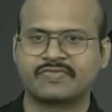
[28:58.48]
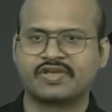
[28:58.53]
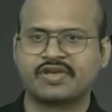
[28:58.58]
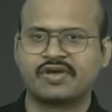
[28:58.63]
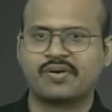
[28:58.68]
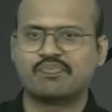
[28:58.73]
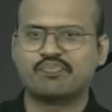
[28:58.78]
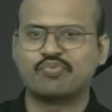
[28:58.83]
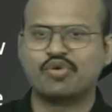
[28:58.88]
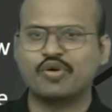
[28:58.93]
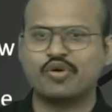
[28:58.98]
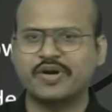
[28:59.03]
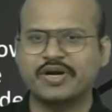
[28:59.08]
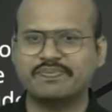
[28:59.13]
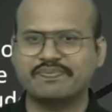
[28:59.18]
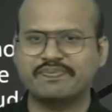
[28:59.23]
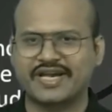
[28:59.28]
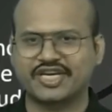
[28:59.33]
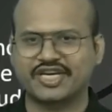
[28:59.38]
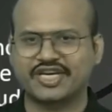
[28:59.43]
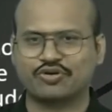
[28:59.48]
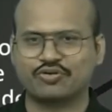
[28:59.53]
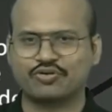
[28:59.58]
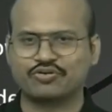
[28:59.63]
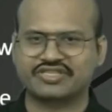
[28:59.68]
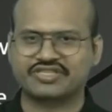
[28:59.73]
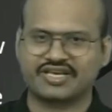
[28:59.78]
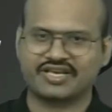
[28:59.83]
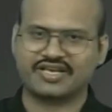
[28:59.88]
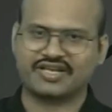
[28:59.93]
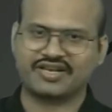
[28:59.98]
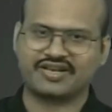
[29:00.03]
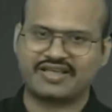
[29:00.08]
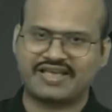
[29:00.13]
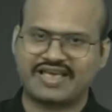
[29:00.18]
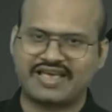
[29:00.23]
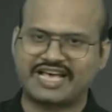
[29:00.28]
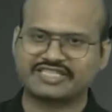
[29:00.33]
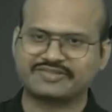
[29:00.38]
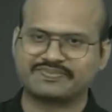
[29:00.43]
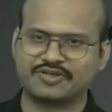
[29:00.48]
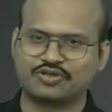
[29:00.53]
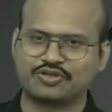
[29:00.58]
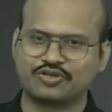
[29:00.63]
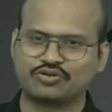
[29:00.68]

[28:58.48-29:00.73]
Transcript: Moment magnitude scale has been used